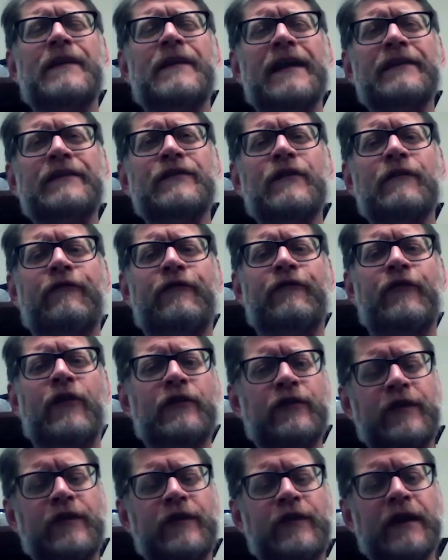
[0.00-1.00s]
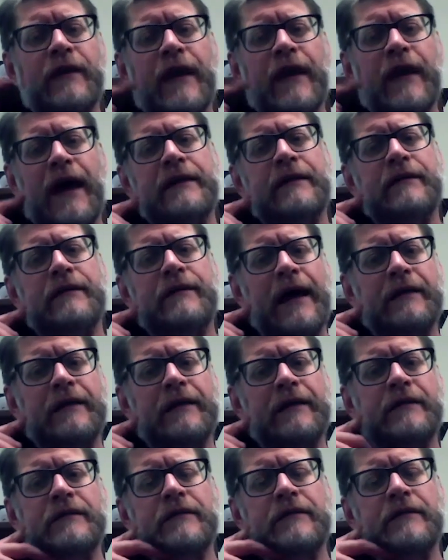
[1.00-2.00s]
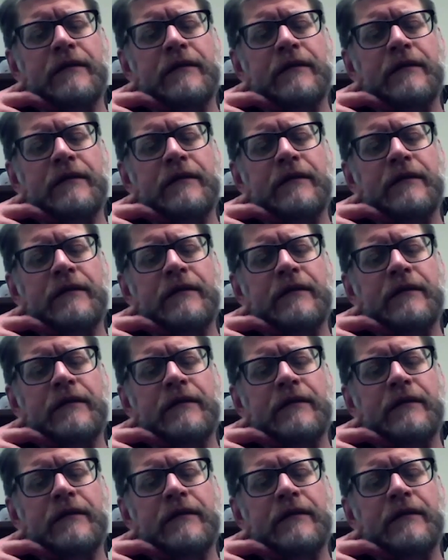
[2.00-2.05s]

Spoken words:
That's the first thing that